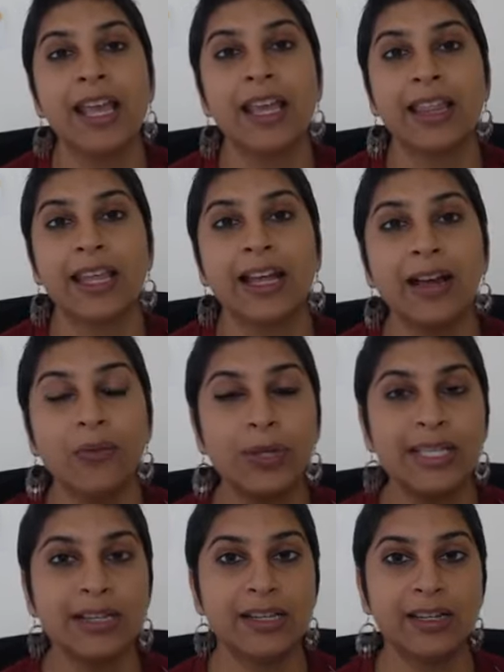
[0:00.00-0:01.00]
They come with
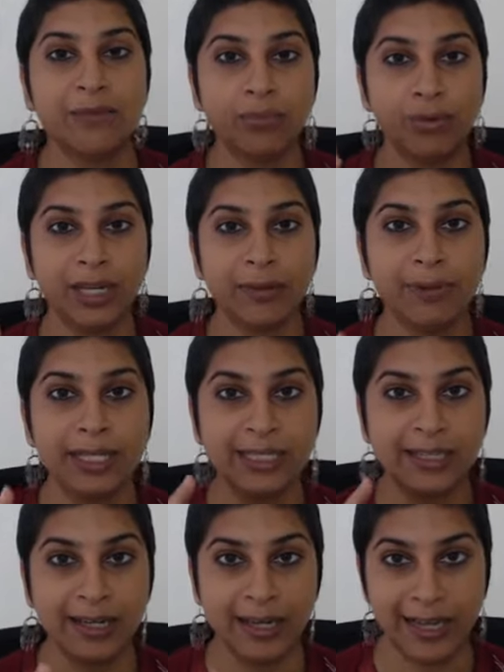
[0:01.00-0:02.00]
certain pre-built
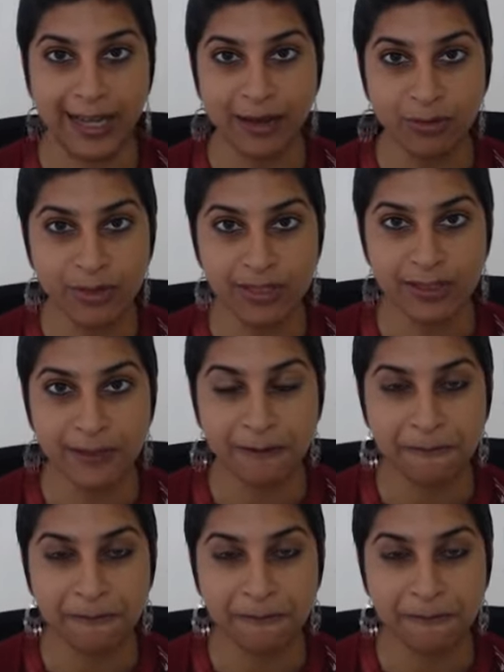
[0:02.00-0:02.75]
layouts